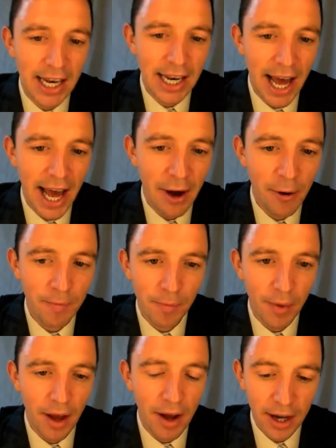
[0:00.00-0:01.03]
now
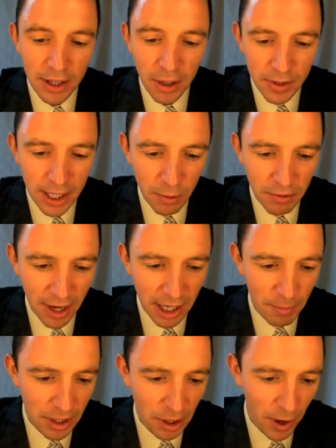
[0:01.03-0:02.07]
I don't think we've
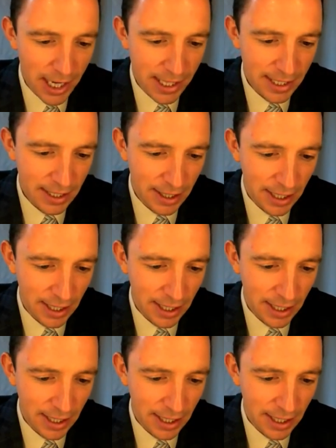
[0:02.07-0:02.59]
anybody waiting